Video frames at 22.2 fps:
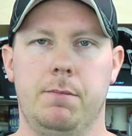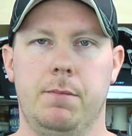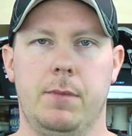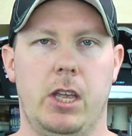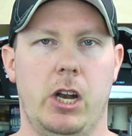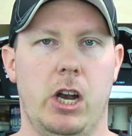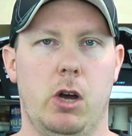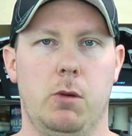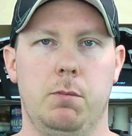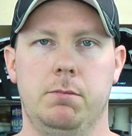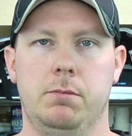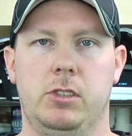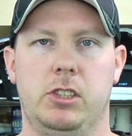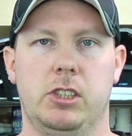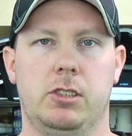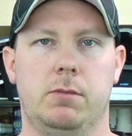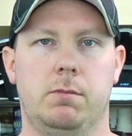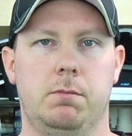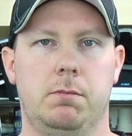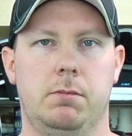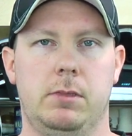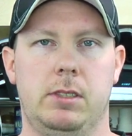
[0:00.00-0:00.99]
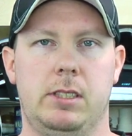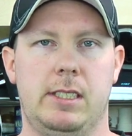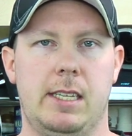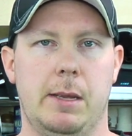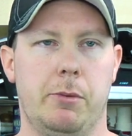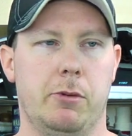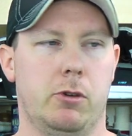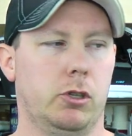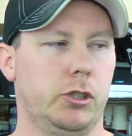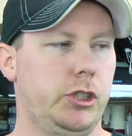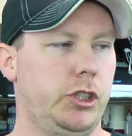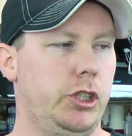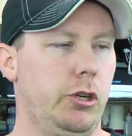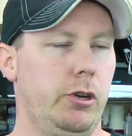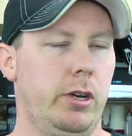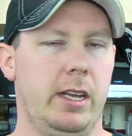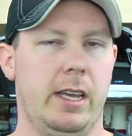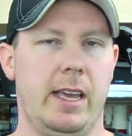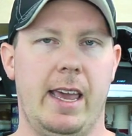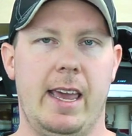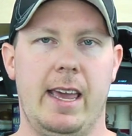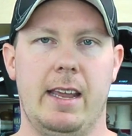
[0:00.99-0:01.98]
you know, just typical
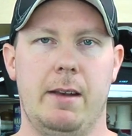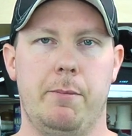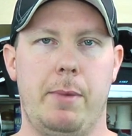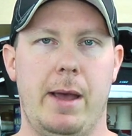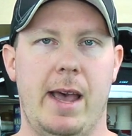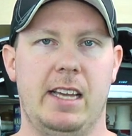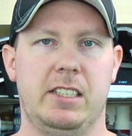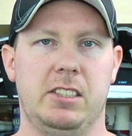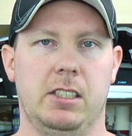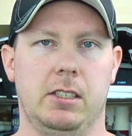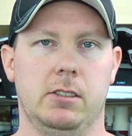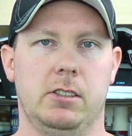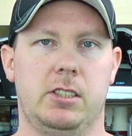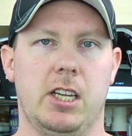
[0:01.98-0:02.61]
shooting and passing.